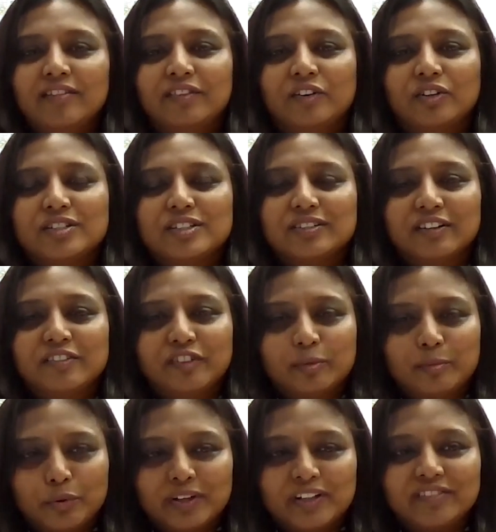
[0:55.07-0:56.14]
for children
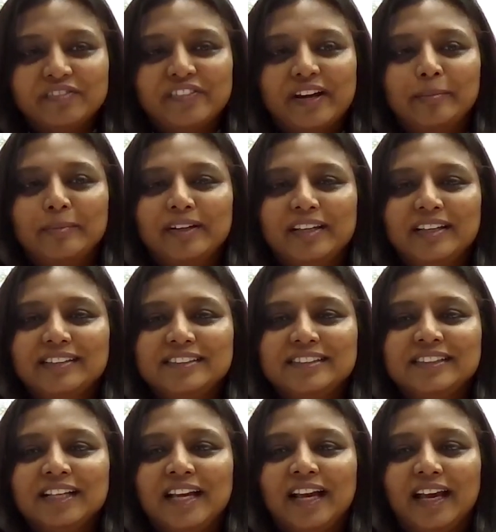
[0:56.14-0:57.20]
from broken
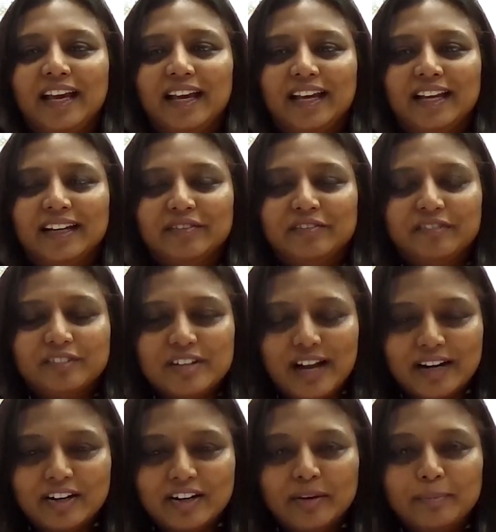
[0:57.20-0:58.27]
families, and
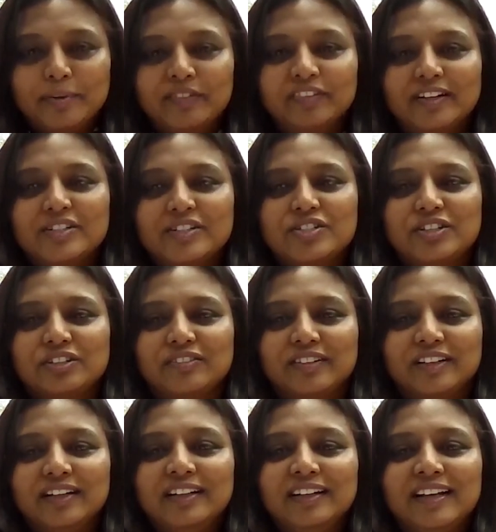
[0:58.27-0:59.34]
underprivileged
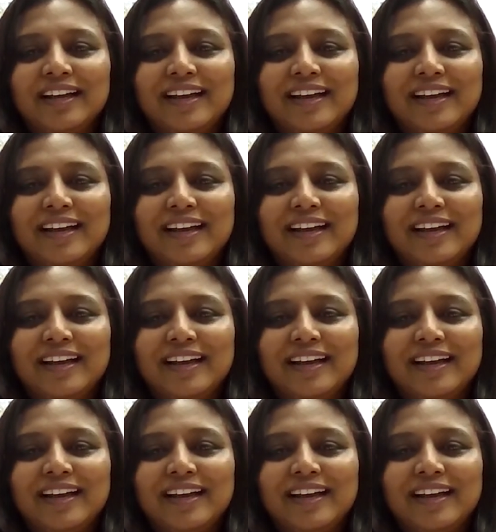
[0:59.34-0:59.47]
children.